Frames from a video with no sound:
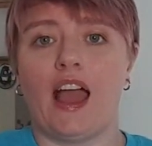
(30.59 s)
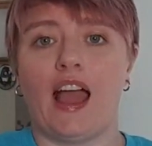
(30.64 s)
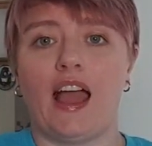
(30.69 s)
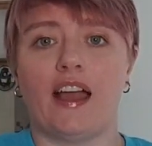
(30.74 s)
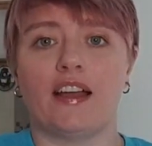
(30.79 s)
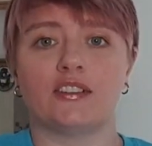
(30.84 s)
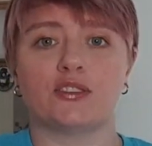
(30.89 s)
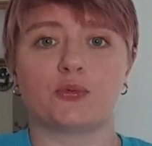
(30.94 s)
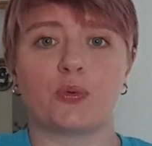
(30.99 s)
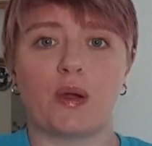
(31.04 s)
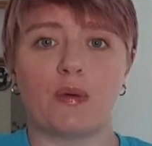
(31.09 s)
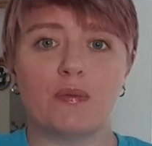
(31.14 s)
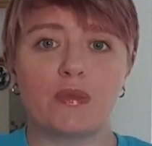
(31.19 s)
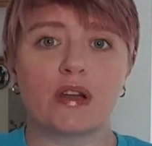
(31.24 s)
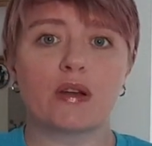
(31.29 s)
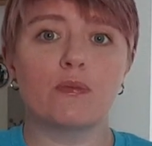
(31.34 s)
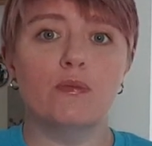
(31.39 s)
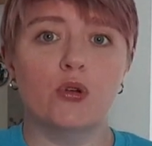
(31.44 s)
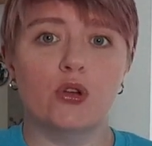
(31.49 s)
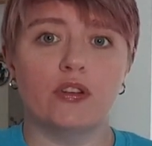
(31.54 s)
And when
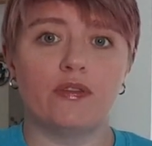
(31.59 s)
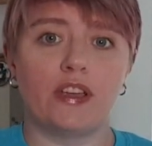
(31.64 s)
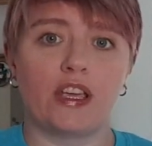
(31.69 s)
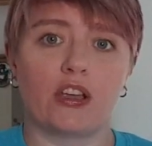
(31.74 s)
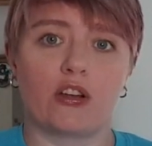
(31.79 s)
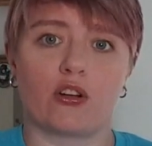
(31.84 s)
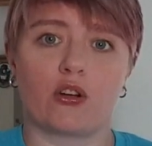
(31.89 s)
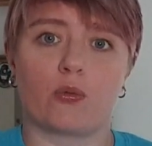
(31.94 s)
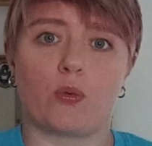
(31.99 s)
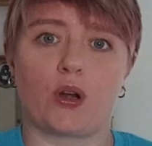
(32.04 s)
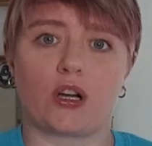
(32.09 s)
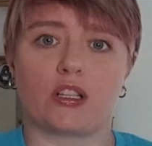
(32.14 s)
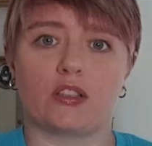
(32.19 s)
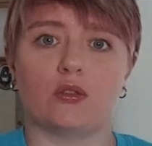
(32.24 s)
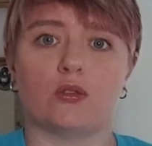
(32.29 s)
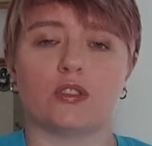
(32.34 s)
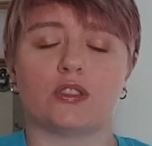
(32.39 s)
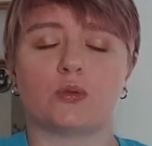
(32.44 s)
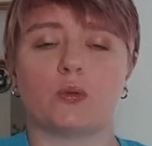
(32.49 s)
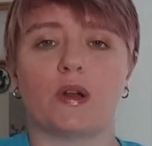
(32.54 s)
we're moving our
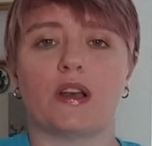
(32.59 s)
workloads,